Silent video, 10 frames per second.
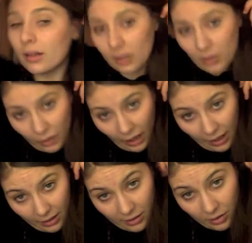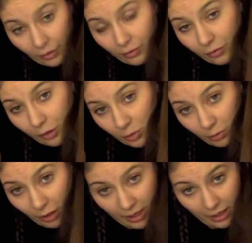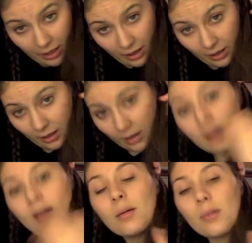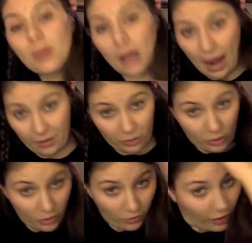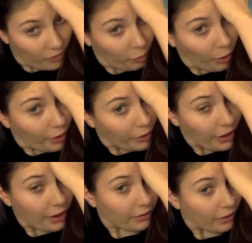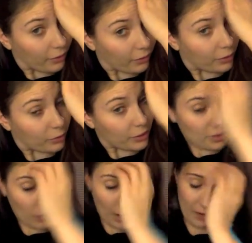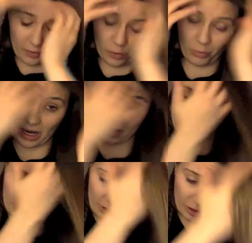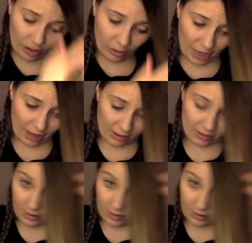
You can start French braiding after you've kind of brought your hair down a little bit. So I have no bangs, essentially. All my hair is the